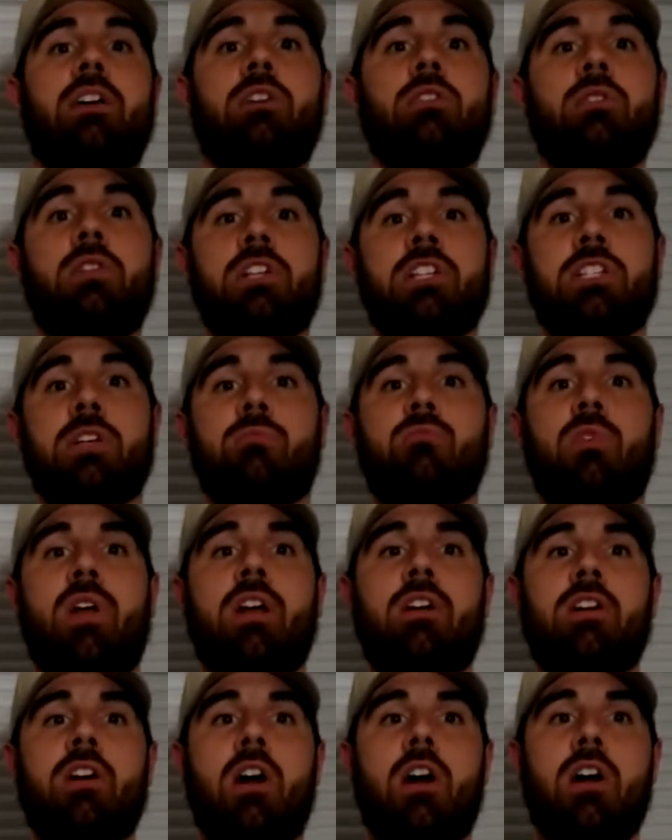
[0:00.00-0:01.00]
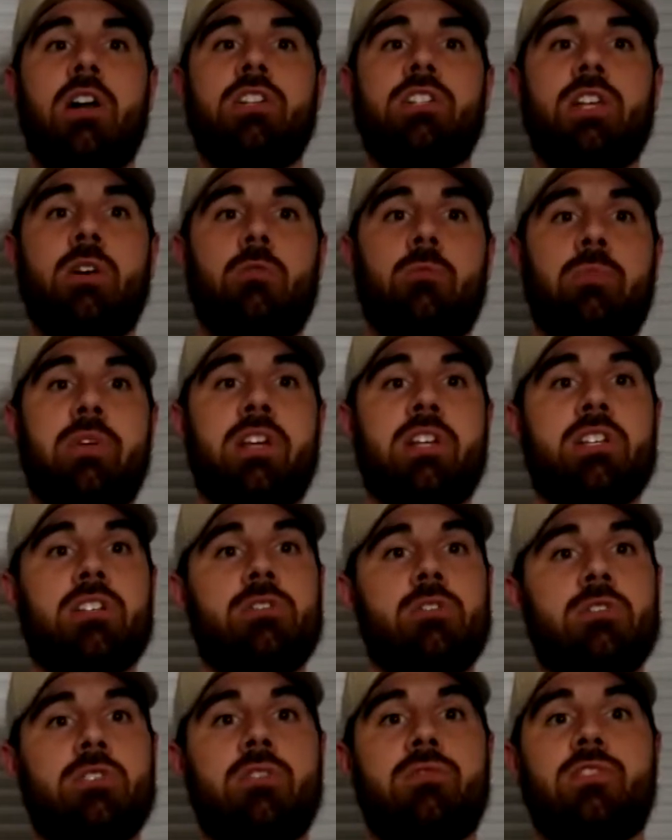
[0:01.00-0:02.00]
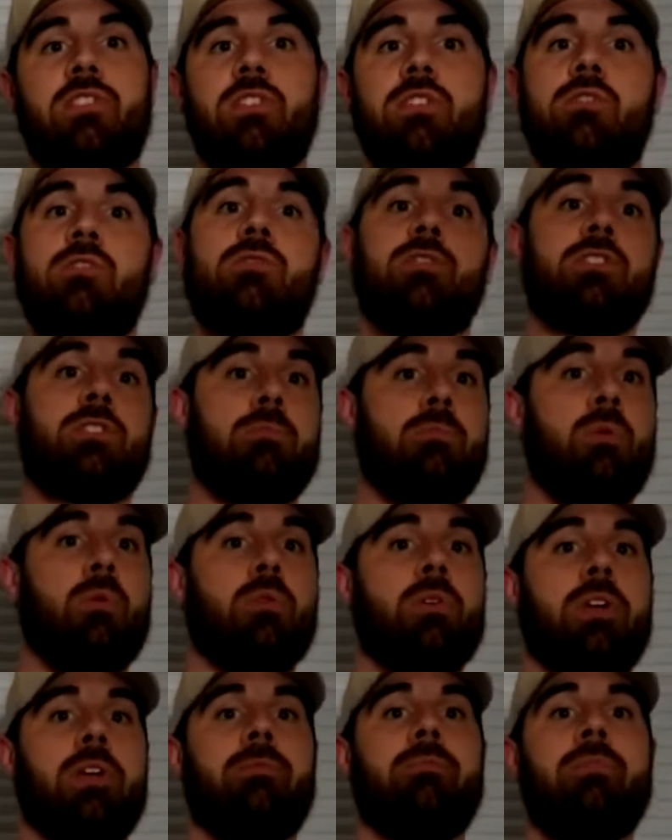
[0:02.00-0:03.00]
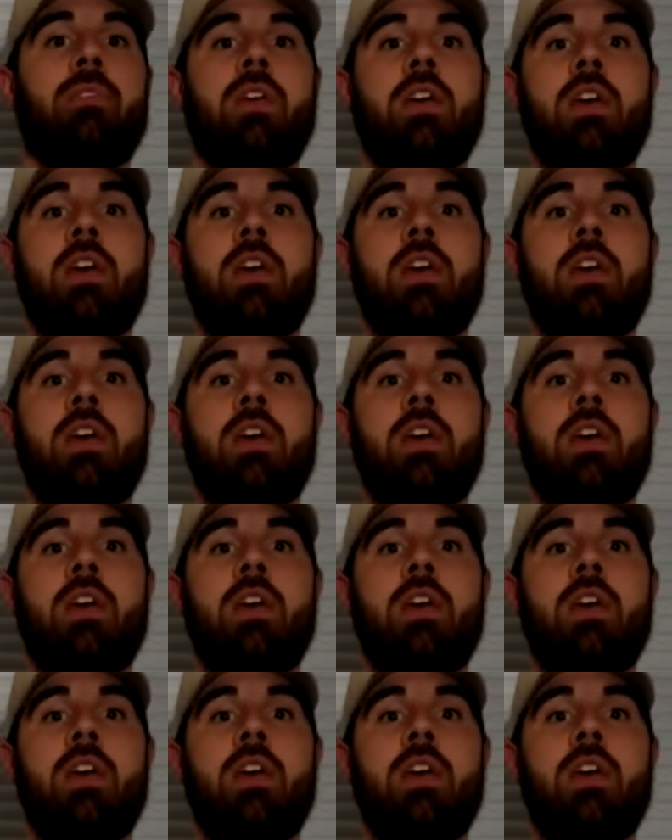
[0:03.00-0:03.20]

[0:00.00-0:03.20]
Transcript: including some rare cards that will be exclusive to you for supporting.